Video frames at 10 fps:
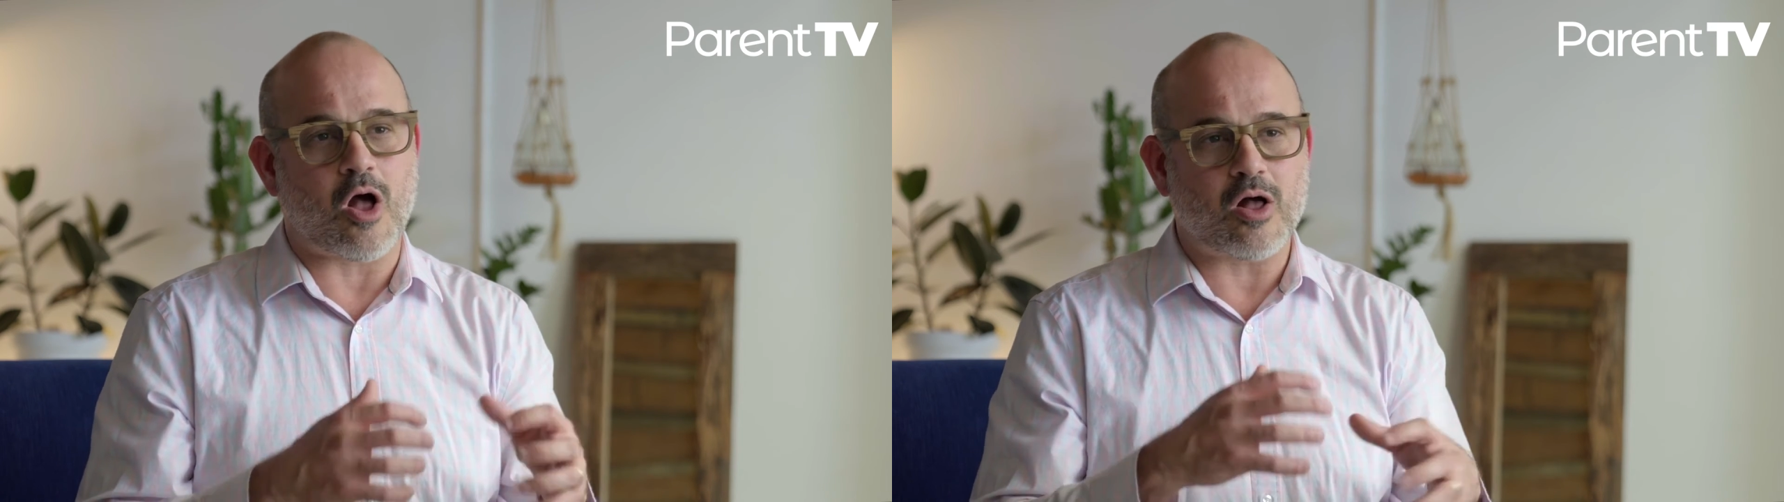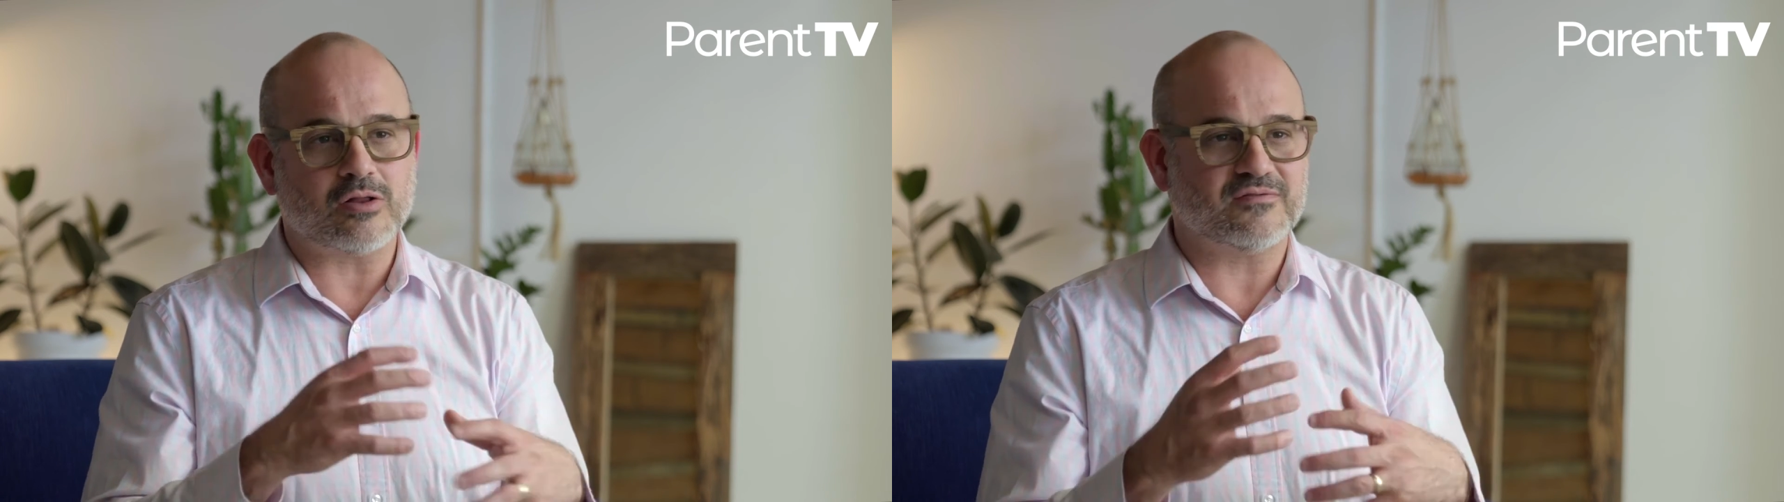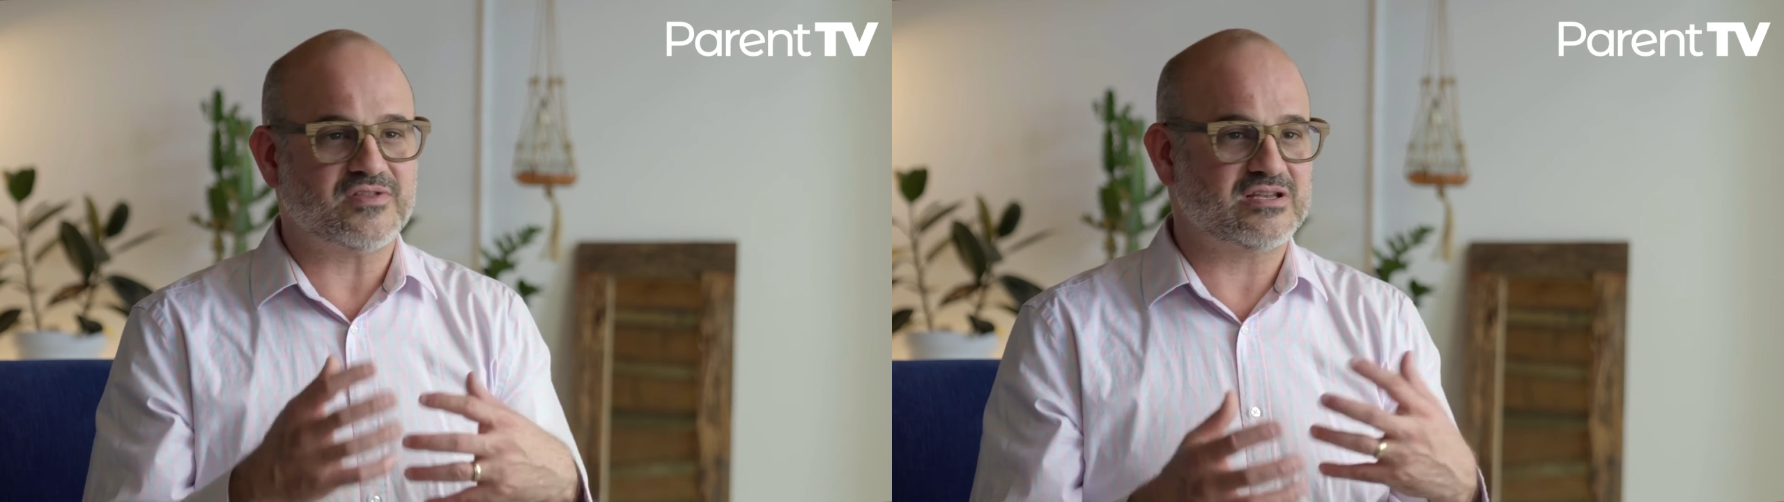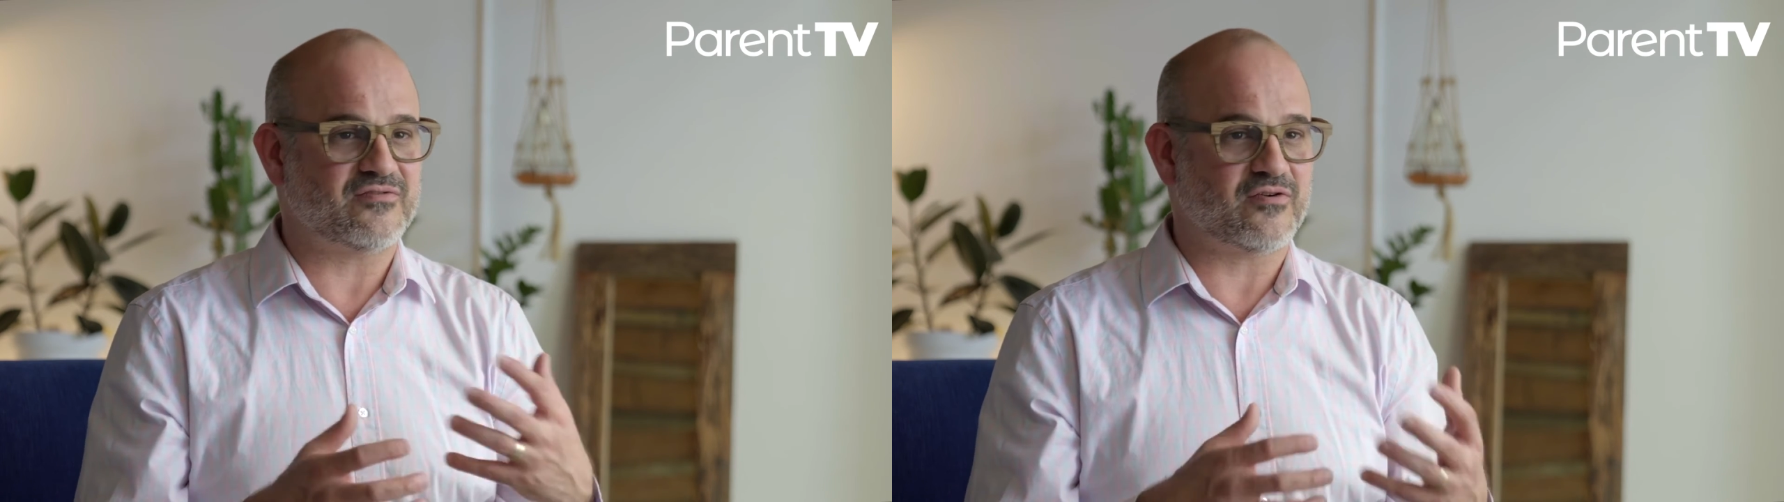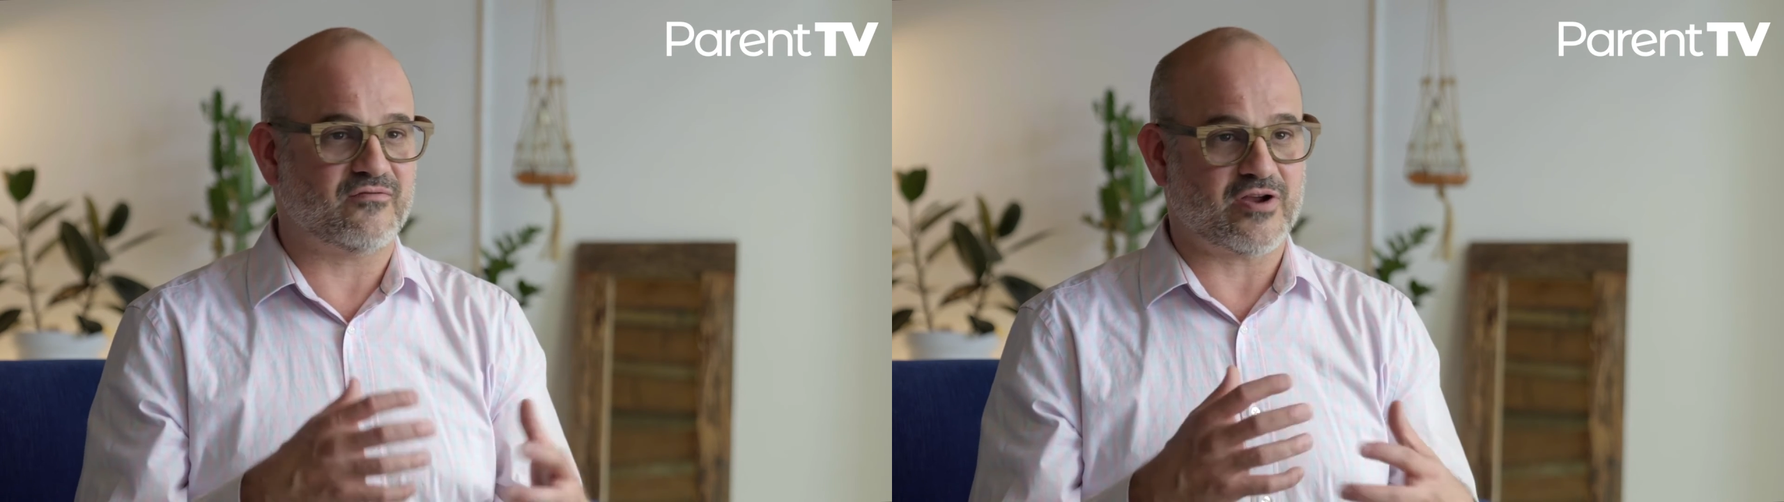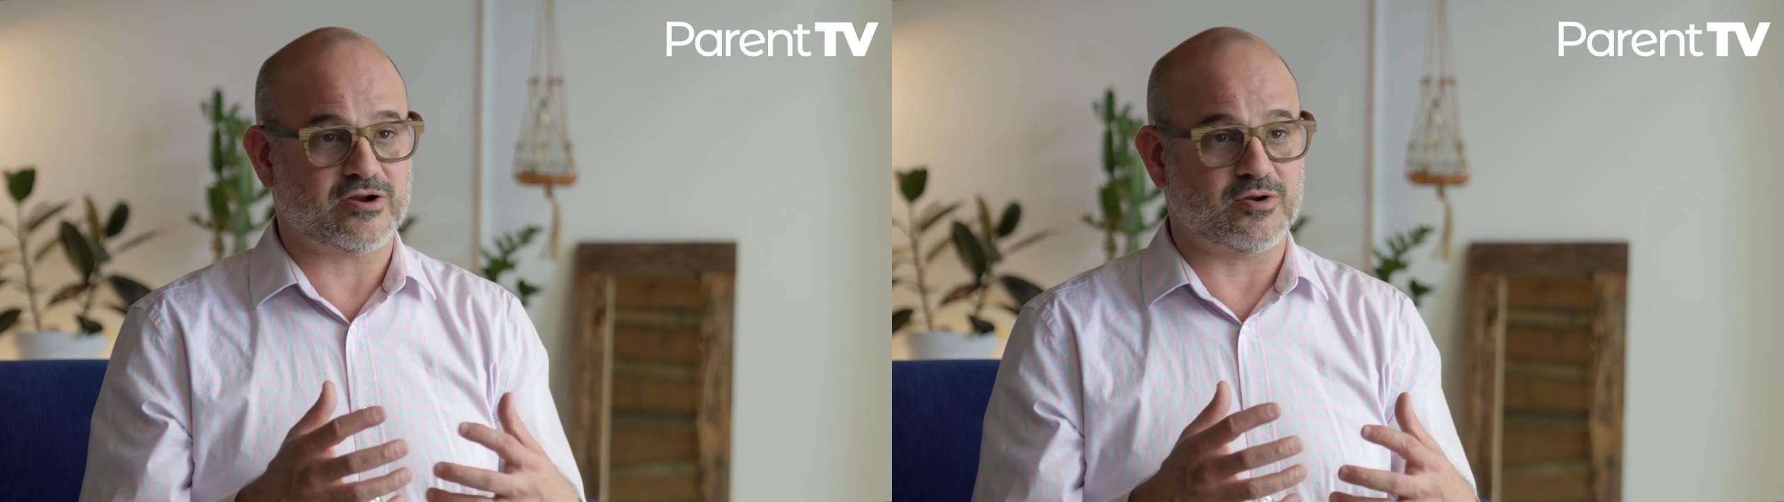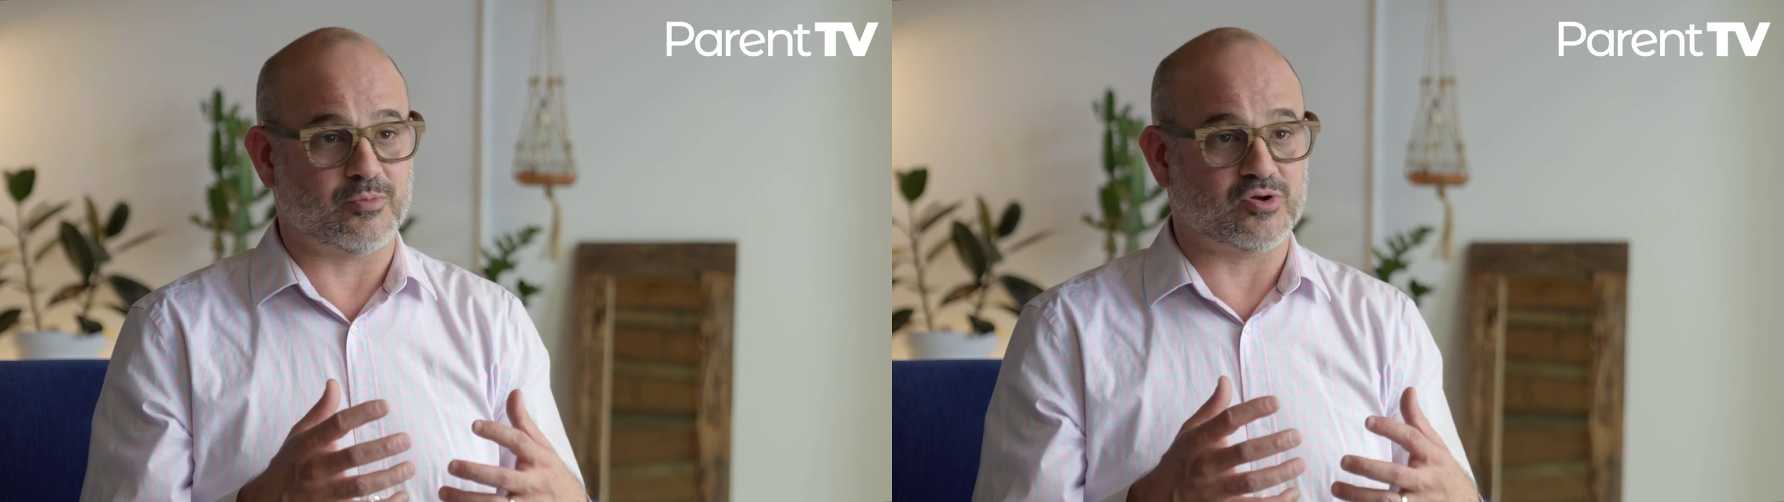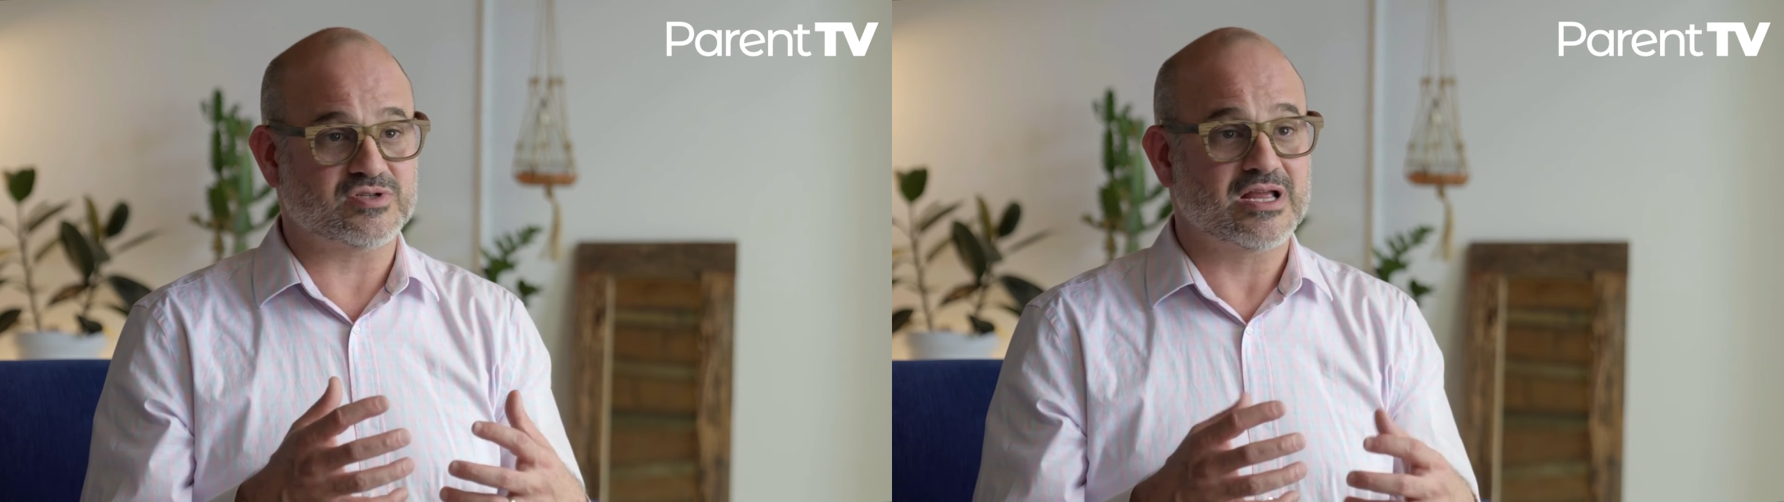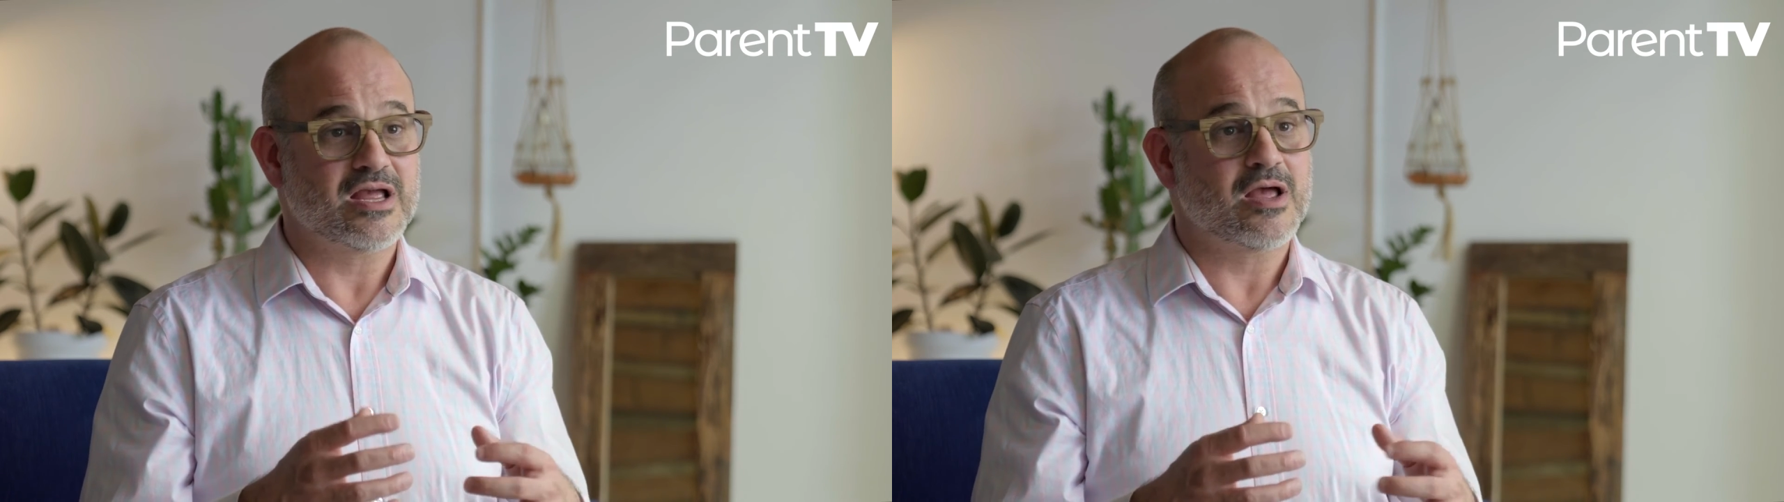all of the different variables